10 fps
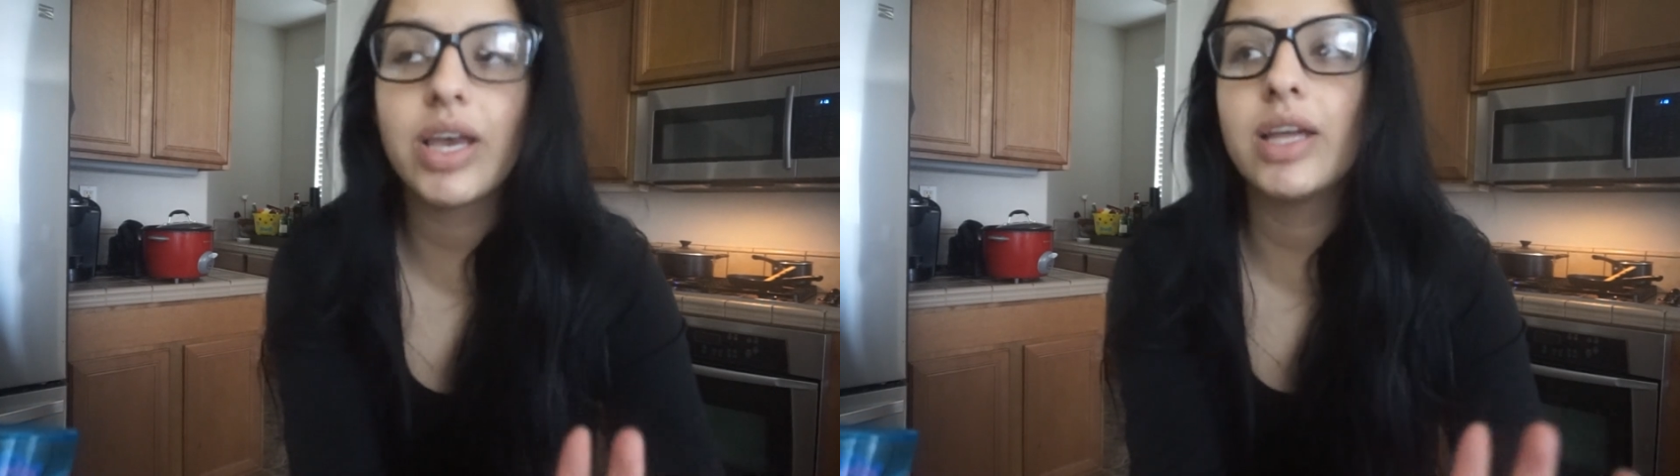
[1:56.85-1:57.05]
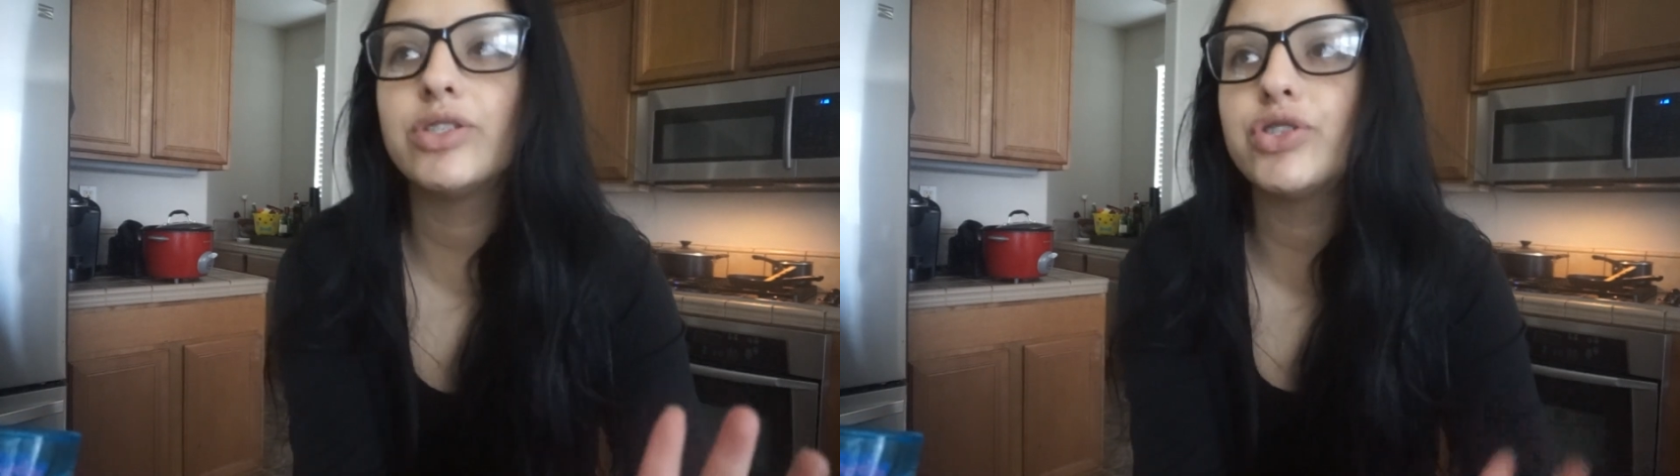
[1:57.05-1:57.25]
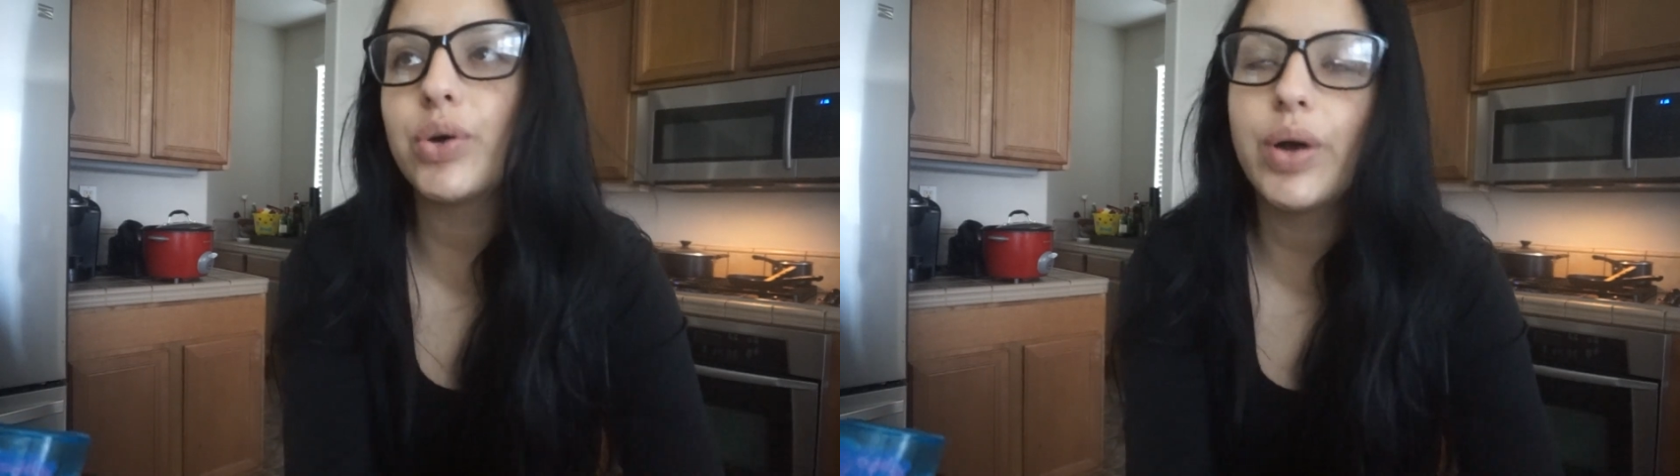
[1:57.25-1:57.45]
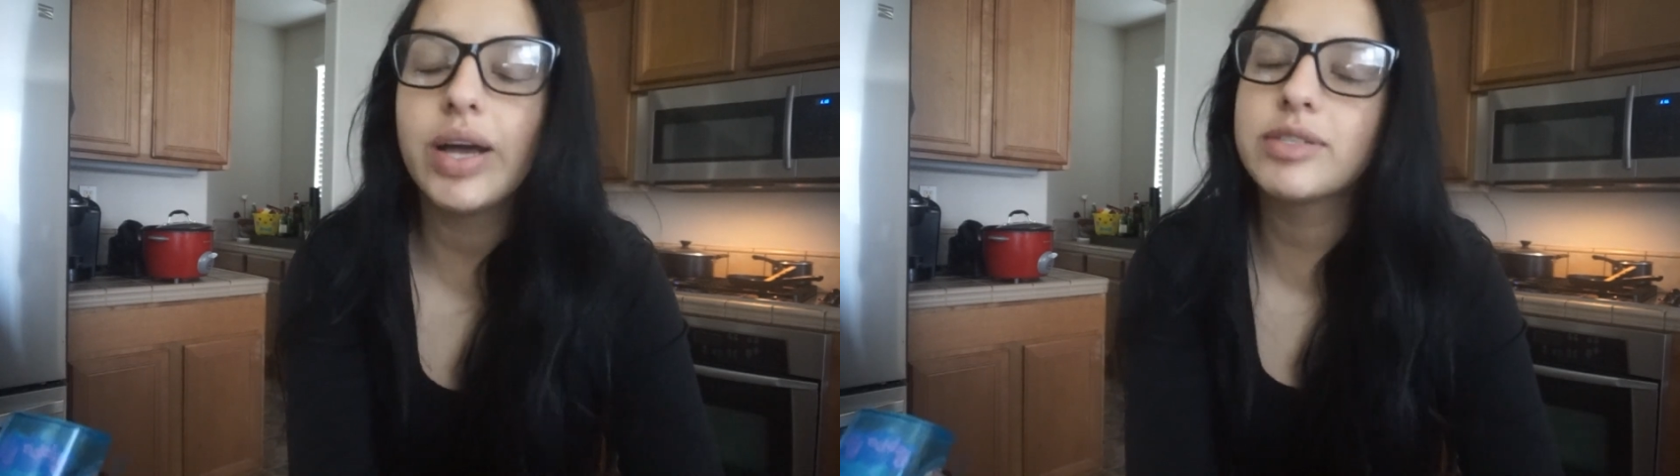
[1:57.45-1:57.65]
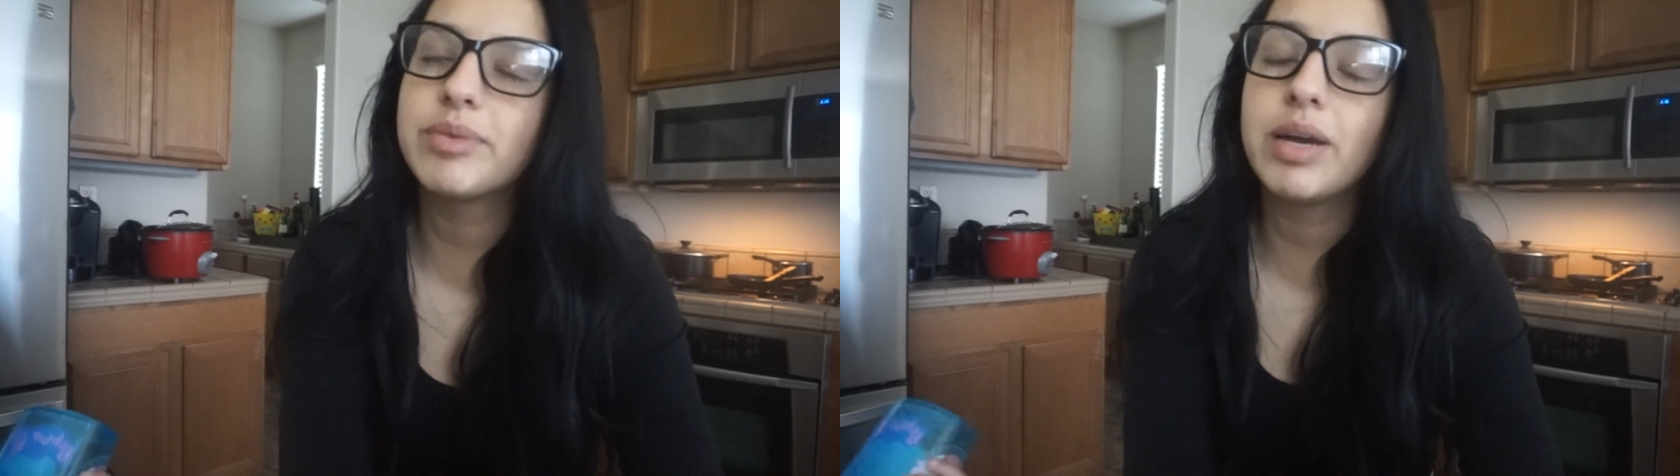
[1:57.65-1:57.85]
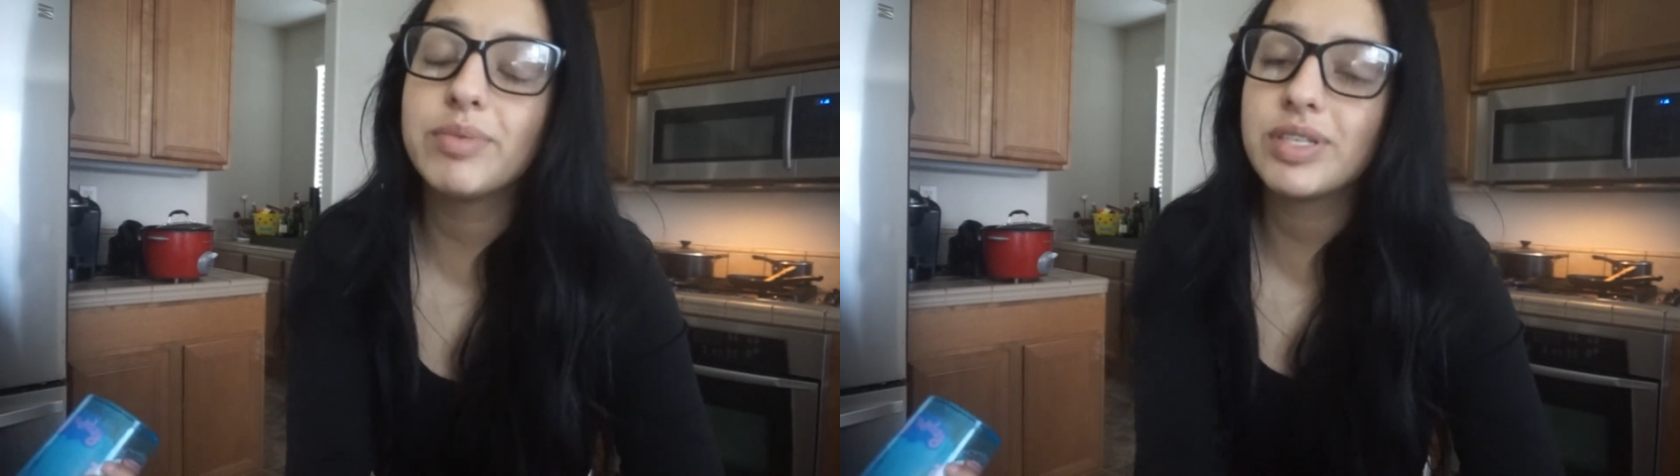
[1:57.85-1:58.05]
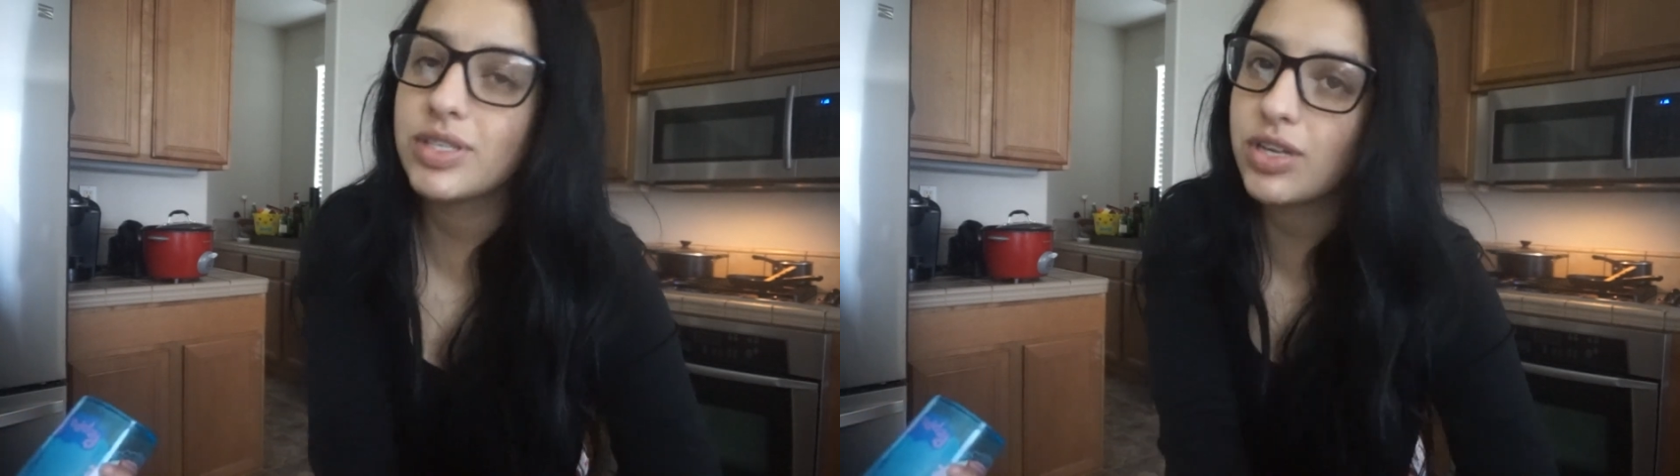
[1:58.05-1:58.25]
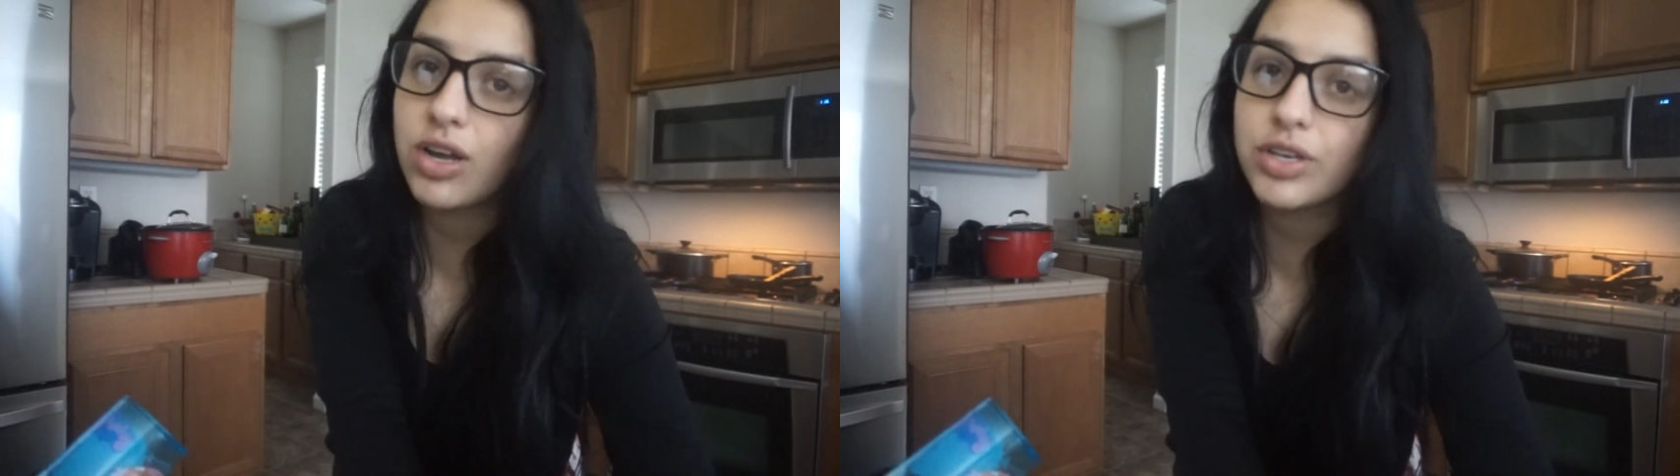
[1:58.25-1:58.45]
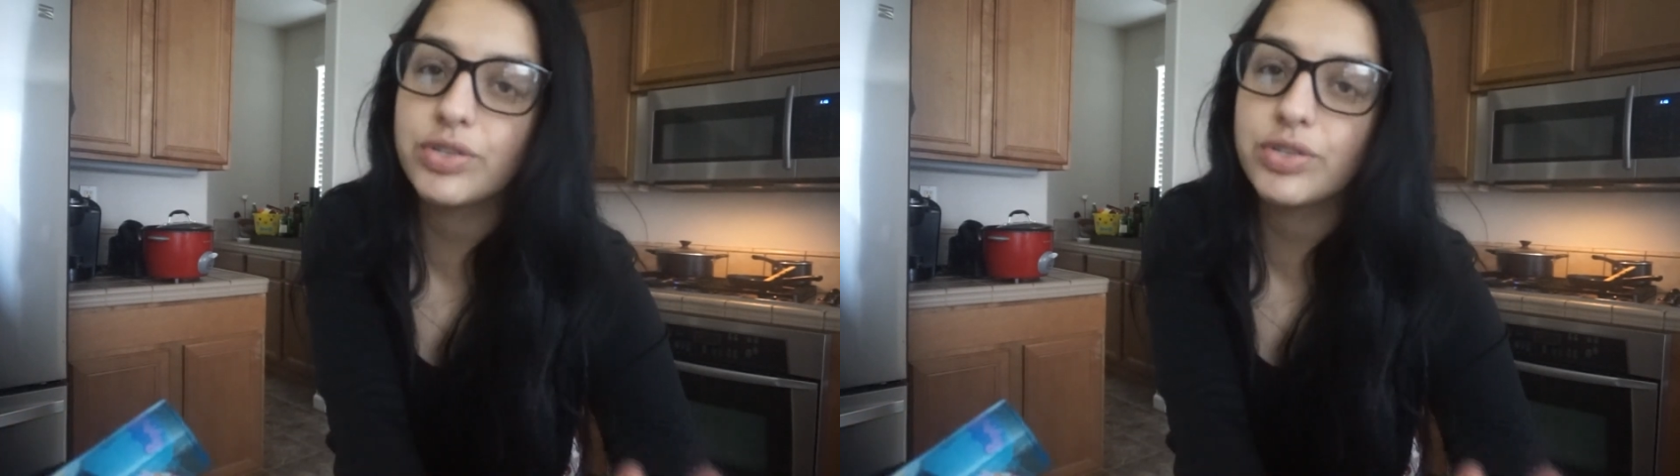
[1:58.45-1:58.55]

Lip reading: and don't ask me how much salt.